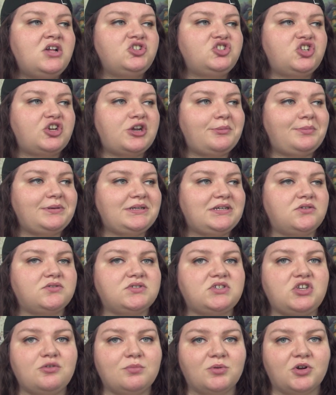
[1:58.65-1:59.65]
Judd
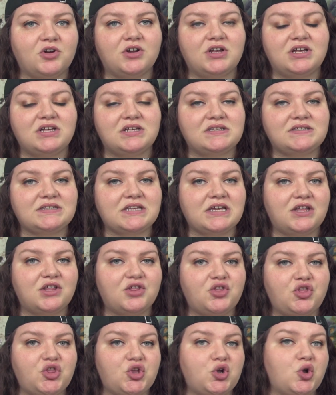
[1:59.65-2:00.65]
Apatow's humor is
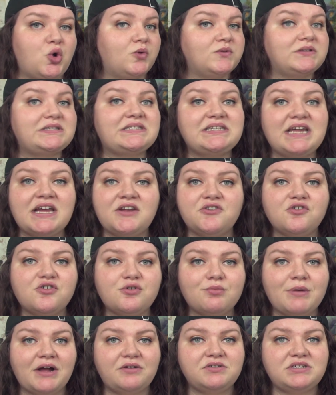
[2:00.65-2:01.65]
like the gold standard
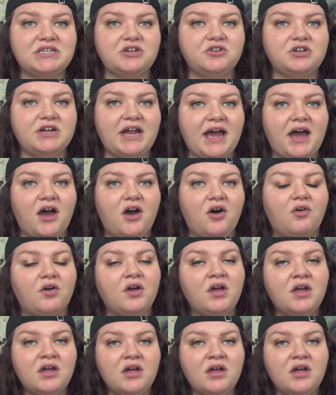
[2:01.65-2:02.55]
around here now,